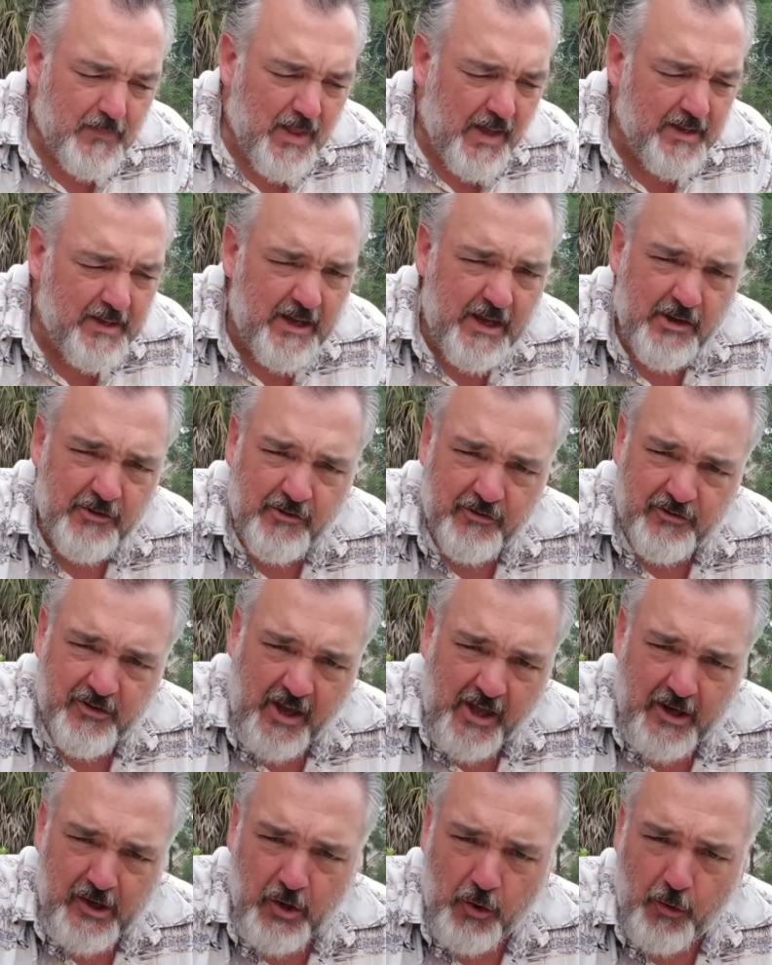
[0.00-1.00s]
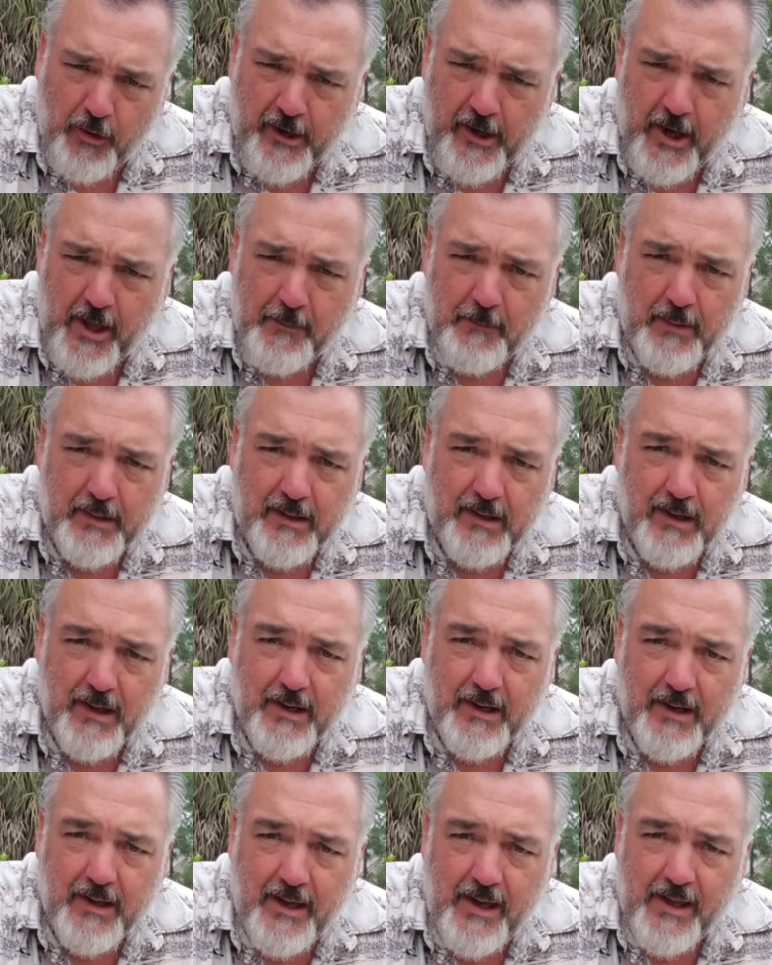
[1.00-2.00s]
Again, just kind of going on my
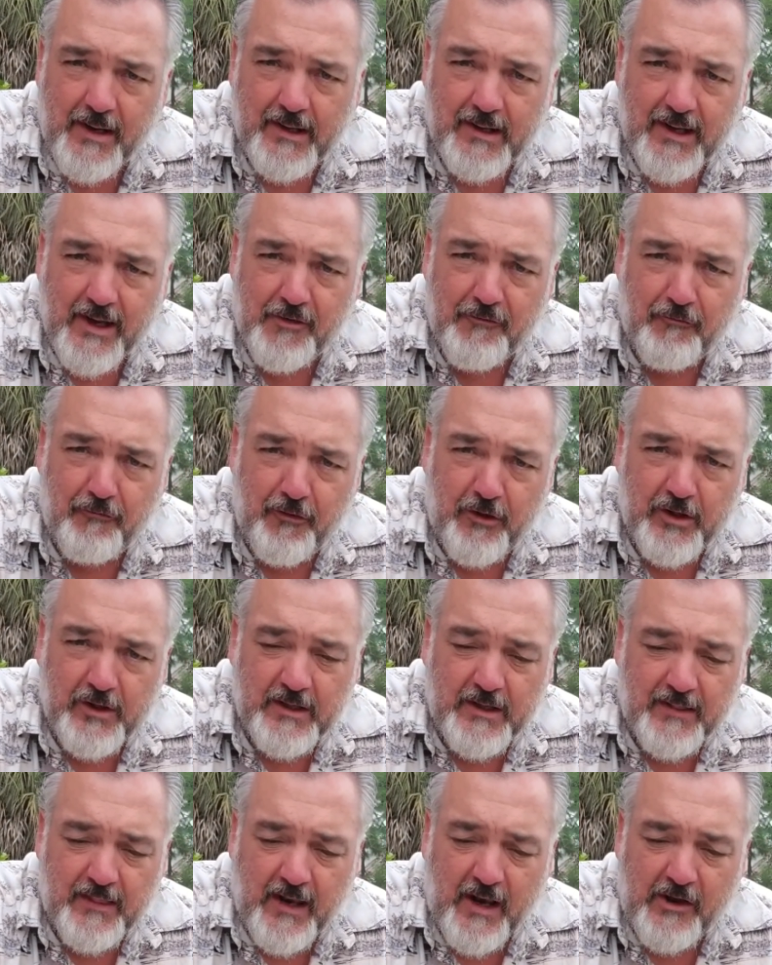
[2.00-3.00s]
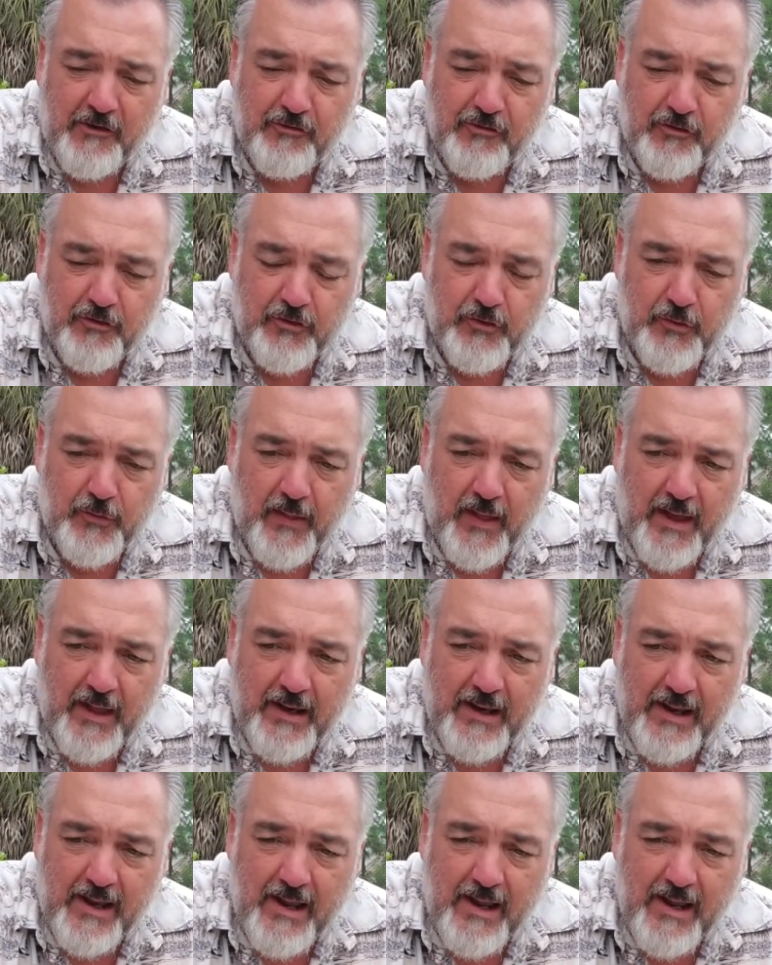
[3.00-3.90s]
gut. I had a gut feeling that I should do that.